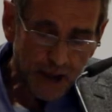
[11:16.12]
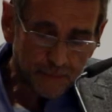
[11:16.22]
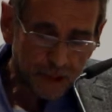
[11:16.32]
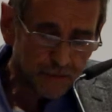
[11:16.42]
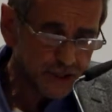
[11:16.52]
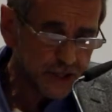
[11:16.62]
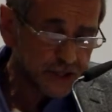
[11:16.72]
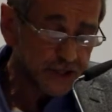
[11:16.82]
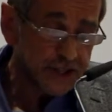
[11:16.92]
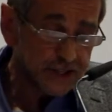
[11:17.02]
I'm going to
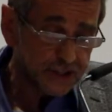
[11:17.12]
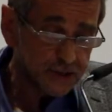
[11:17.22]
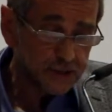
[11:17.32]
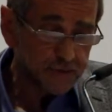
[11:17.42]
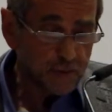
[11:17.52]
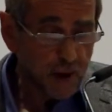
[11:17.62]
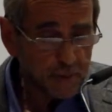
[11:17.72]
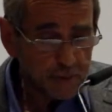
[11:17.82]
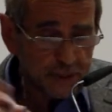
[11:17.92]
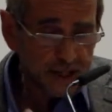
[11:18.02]
return to these issues for a
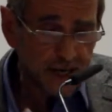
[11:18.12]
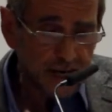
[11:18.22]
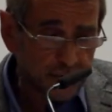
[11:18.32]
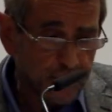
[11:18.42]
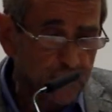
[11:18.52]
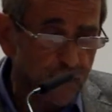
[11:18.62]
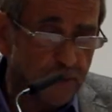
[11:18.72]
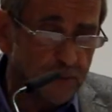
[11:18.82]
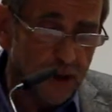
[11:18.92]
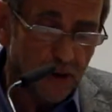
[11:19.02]
moment, particularly if
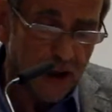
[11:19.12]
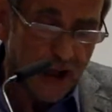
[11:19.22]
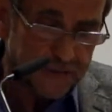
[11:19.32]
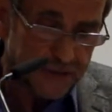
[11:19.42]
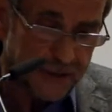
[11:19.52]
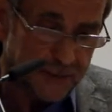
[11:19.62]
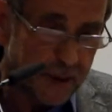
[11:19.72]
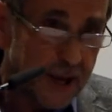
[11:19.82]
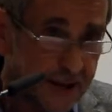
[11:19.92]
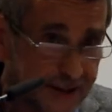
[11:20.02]
probably you have some